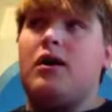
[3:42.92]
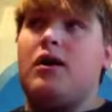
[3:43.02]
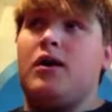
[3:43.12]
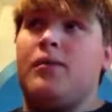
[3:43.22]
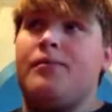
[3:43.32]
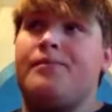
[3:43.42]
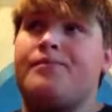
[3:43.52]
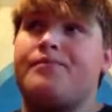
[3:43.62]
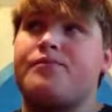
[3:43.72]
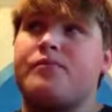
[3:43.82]
Um,
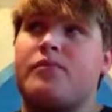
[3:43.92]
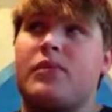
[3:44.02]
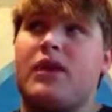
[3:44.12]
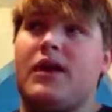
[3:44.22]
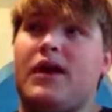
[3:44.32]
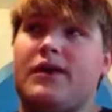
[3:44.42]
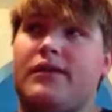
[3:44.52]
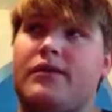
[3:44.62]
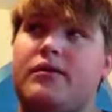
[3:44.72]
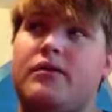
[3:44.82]

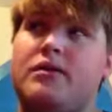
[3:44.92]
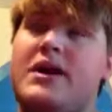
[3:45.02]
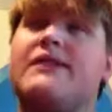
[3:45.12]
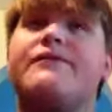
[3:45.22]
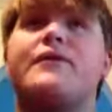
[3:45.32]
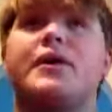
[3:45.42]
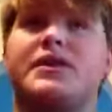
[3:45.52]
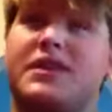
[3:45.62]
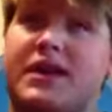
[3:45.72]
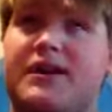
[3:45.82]
and inferring
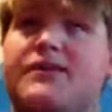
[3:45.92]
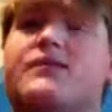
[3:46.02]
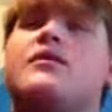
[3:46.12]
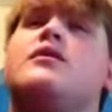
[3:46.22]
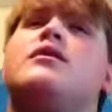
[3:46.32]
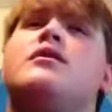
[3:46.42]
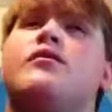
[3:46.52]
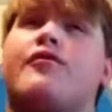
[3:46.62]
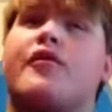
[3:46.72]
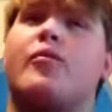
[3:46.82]
things
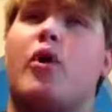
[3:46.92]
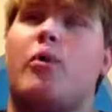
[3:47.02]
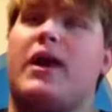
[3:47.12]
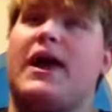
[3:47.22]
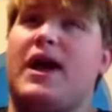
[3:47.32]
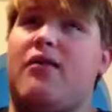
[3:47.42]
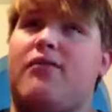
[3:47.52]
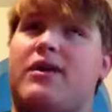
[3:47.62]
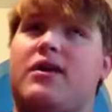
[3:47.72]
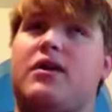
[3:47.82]
from what we have
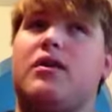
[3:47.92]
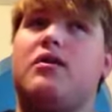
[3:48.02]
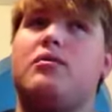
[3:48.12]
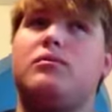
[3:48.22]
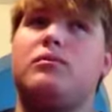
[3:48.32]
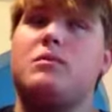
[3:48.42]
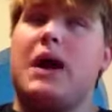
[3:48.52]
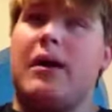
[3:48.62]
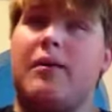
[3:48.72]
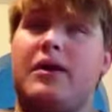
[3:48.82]
in
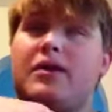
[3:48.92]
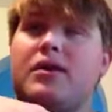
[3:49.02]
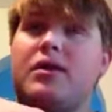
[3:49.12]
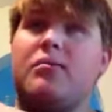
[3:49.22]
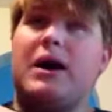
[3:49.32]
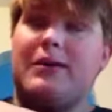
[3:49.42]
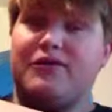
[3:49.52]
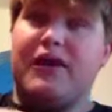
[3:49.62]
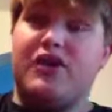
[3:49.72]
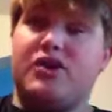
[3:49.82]
uh, in um,
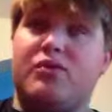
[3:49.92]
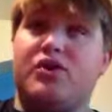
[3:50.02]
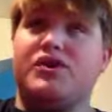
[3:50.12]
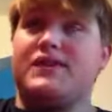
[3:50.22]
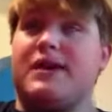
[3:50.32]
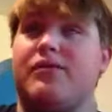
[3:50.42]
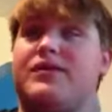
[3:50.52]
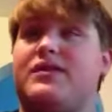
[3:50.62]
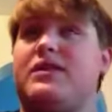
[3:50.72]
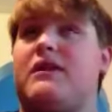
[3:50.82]
observation, which is
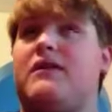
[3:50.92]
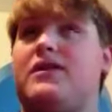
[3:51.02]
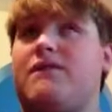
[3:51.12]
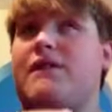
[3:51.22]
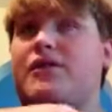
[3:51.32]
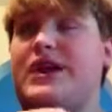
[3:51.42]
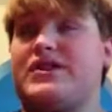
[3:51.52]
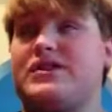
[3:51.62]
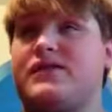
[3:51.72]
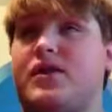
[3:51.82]
obviously the, the
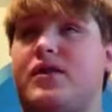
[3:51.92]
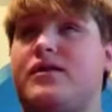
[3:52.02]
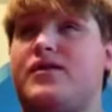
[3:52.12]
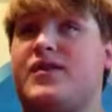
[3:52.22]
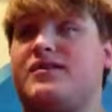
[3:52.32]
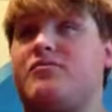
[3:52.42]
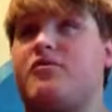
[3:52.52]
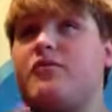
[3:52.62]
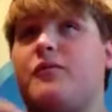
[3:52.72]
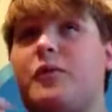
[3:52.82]
foundation of our system
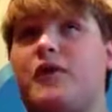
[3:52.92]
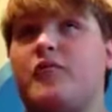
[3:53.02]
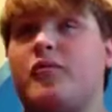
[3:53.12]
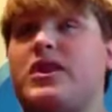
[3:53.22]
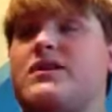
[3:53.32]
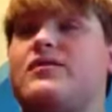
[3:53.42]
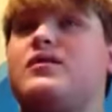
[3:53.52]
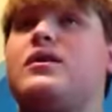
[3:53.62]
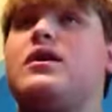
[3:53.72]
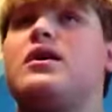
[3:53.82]
of, of beliefs.